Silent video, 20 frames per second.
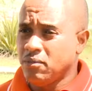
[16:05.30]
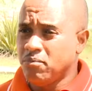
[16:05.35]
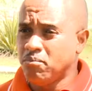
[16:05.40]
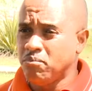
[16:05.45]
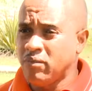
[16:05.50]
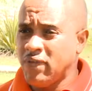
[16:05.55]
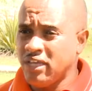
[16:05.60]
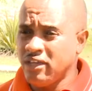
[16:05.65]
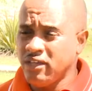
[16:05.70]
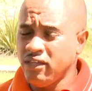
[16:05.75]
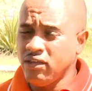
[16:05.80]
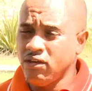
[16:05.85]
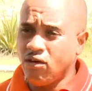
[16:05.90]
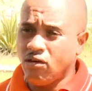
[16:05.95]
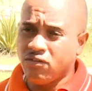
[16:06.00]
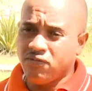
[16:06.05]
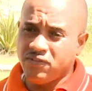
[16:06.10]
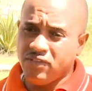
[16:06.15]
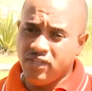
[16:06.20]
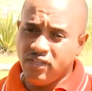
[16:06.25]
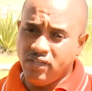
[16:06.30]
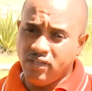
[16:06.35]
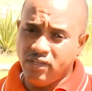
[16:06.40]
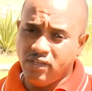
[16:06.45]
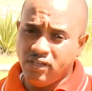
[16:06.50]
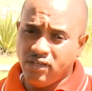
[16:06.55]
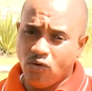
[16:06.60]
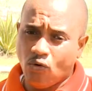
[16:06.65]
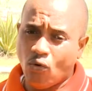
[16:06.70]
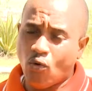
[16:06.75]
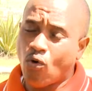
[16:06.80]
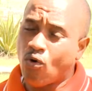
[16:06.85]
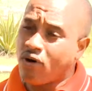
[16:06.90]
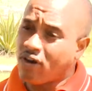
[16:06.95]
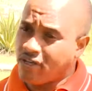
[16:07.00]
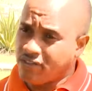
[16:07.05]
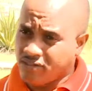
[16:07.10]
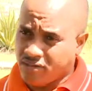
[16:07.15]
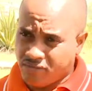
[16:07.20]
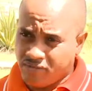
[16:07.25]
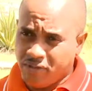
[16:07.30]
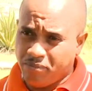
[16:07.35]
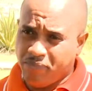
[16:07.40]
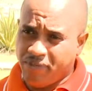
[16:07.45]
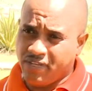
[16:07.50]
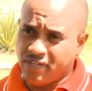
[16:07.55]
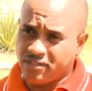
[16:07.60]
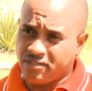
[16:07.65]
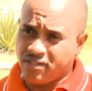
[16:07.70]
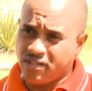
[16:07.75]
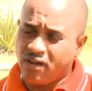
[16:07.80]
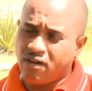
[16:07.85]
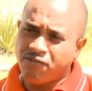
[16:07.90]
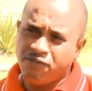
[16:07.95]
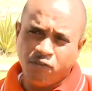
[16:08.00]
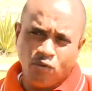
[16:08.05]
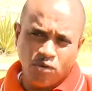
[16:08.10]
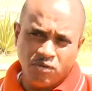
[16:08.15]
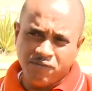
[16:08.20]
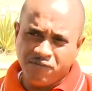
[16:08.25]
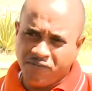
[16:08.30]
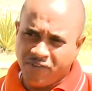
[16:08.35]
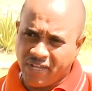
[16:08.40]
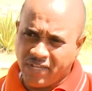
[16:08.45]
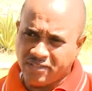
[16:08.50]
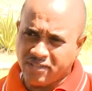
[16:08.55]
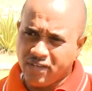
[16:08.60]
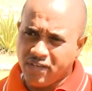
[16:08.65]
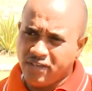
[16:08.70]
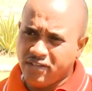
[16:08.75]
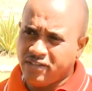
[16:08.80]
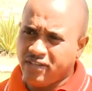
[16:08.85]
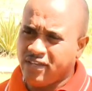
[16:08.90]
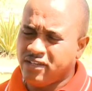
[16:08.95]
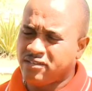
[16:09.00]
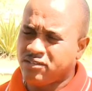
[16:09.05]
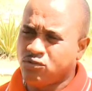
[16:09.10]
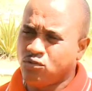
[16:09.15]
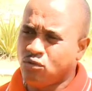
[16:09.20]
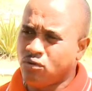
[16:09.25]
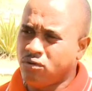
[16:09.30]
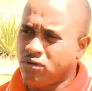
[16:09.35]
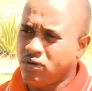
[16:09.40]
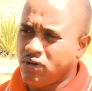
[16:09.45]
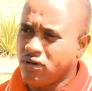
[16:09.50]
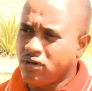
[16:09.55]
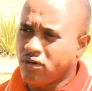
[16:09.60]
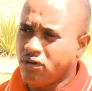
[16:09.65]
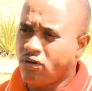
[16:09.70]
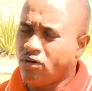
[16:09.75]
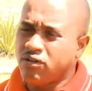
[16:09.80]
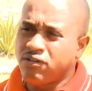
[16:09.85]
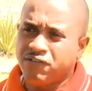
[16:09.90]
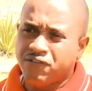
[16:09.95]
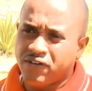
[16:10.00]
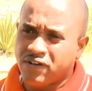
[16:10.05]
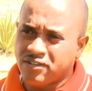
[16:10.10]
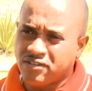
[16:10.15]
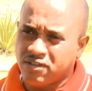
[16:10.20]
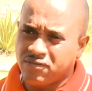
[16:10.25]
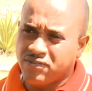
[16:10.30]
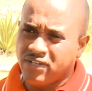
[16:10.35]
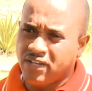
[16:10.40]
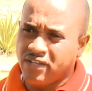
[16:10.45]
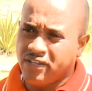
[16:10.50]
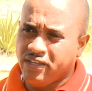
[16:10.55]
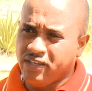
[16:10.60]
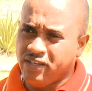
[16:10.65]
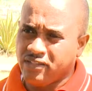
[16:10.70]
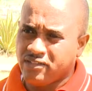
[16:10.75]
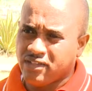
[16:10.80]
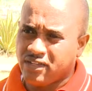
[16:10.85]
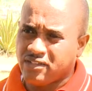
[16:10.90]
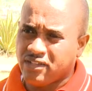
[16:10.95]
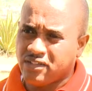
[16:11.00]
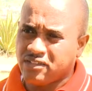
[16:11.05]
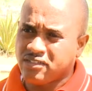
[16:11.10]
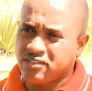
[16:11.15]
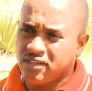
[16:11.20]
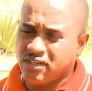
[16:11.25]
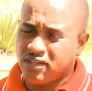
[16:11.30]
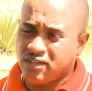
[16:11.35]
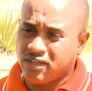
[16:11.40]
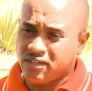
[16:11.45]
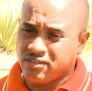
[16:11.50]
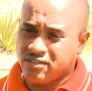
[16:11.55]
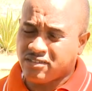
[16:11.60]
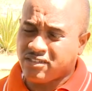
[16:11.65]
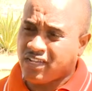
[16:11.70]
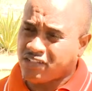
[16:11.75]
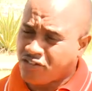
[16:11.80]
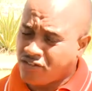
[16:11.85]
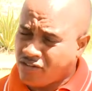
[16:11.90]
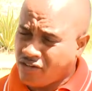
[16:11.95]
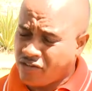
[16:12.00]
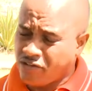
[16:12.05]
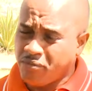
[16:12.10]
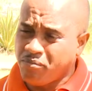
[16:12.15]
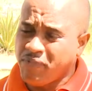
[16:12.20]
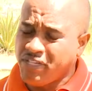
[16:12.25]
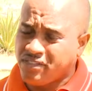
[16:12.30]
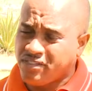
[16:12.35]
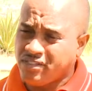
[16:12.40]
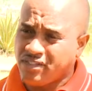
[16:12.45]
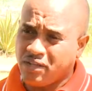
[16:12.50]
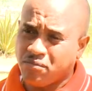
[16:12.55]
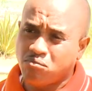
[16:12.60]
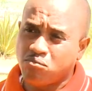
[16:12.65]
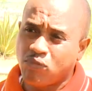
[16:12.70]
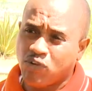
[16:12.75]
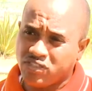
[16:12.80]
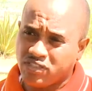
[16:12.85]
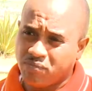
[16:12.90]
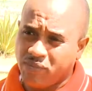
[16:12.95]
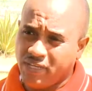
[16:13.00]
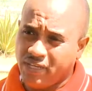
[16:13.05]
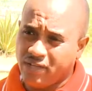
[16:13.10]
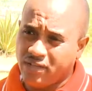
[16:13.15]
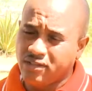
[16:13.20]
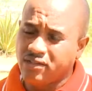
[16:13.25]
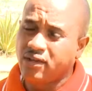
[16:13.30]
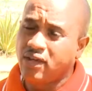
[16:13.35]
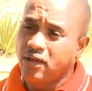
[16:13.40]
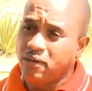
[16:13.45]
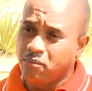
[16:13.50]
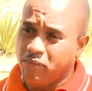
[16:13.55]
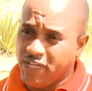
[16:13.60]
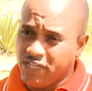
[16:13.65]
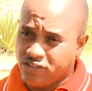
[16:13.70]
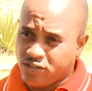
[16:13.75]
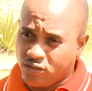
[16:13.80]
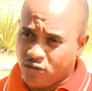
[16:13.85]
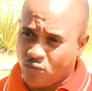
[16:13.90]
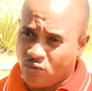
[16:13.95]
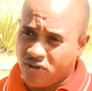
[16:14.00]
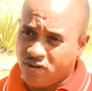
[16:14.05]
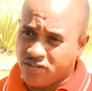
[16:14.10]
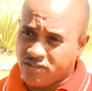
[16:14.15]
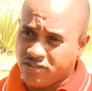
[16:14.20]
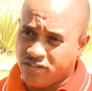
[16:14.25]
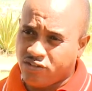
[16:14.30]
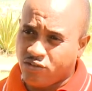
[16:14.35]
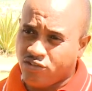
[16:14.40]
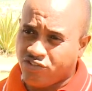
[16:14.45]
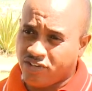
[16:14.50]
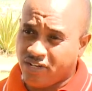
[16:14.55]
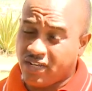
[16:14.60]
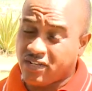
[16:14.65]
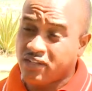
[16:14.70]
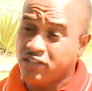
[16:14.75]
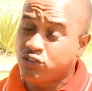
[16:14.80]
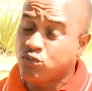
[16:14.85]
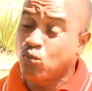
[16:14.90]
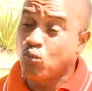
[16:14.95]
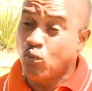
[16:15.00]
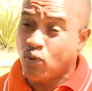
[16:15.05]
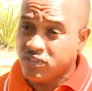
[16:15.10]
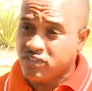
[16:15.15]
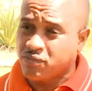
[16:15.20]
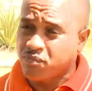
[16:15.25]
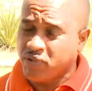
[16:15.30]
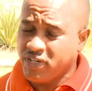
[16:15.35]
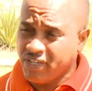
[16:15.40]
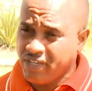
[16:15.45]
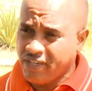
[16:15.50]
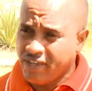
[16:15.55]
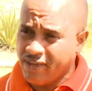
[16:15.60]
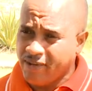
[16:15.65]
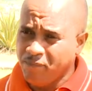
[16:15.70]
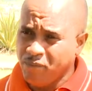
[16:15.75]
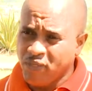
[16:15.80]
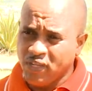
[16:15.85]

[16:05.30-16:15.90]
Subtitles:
many of the organs of the PSA have fallen flat. There is no conference of delegates, and that is a statutory meeting that must be held based on our constitution at least once per year.